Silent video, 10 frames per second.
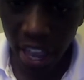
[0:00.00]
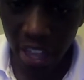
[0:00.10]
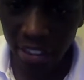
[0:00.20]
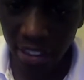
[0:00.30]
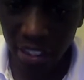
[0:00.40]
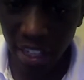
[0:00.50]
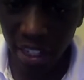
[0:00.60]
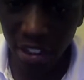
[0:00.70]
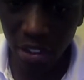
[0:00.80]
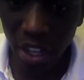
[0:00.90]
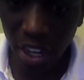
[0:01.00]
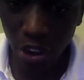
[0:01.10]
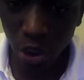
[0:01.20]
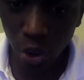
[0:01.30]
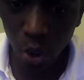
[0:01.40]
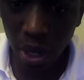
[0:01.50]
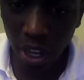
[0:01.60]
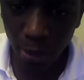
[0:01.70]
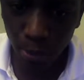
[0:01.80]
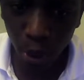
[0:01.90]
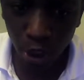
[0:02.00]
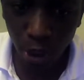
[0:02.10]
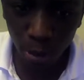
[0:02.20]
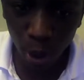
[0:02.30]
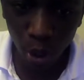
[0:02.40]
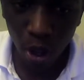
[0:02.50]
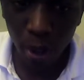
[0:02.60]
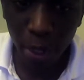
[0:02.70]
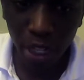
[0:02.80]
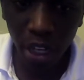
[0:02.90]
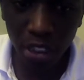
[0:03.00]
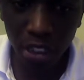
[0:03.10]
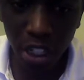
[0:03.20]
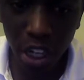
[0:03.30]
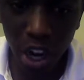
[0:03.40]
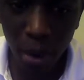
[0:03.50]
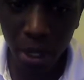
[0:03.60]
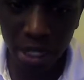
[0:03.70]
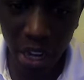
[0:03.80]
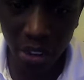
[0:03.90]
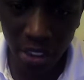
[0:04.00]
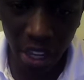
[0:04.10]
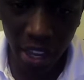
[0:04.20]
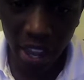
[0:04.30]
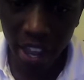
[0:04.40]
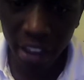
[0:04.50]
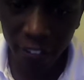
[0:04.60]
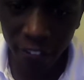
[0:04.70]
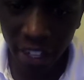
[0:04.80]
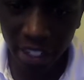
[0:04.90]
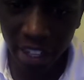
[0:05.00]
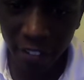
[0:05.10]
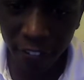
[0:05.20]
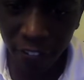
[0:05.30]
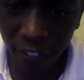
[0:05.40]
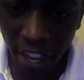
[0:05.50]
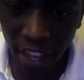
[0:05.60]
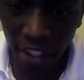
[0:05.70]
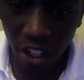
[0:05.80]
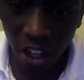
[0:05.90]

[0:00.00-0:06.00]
and sell it as soon as possible because the carbon dioxide effect can fade